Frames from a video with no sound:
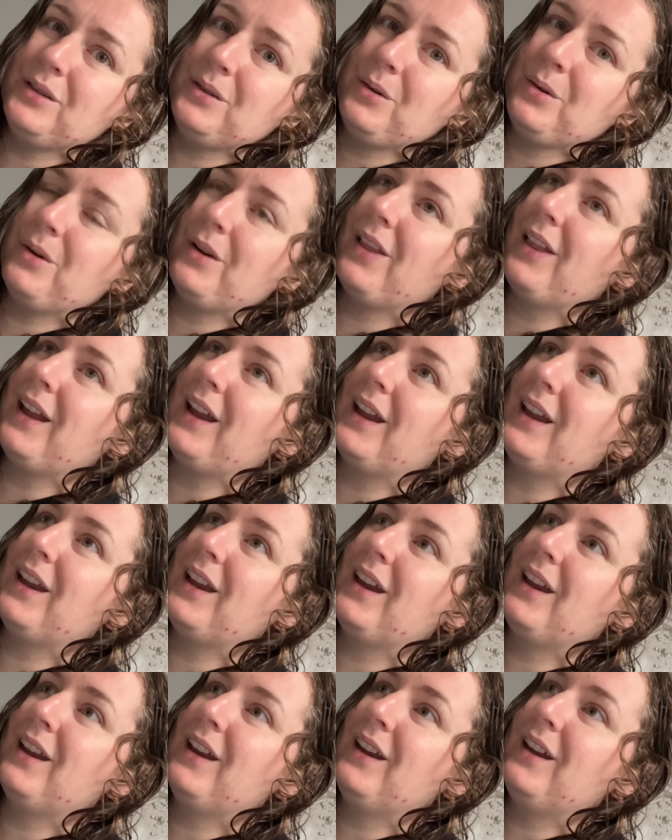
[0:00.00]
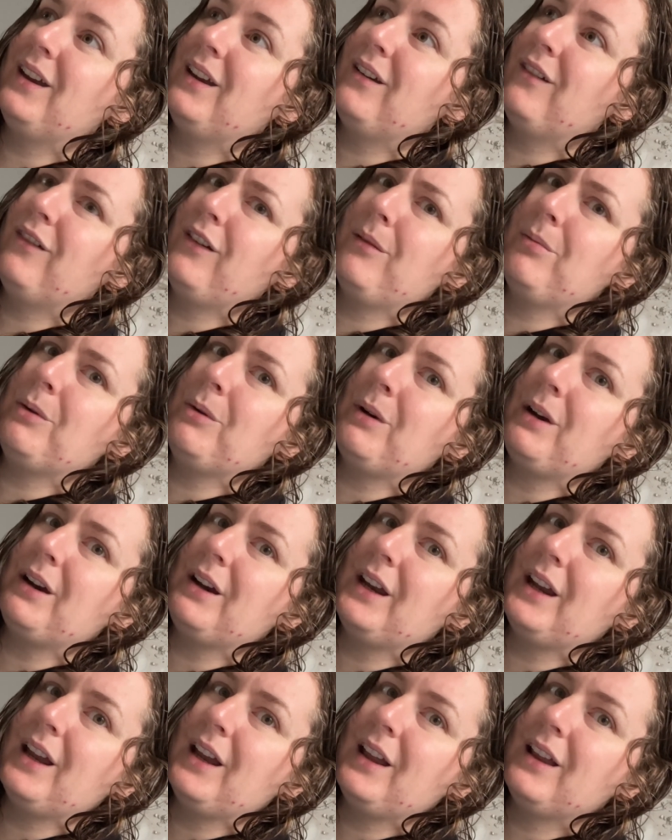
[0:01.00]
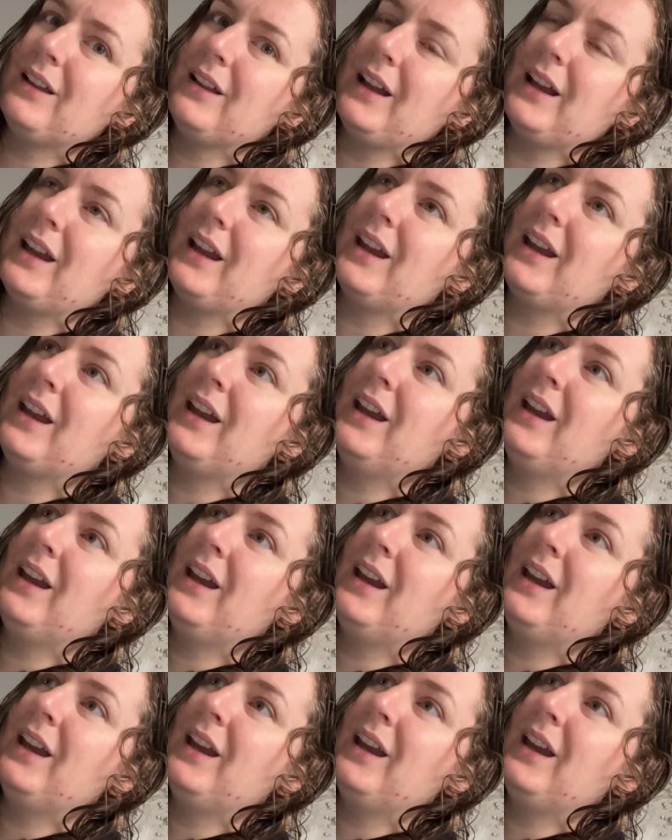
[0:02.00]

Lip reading: or like February. Like,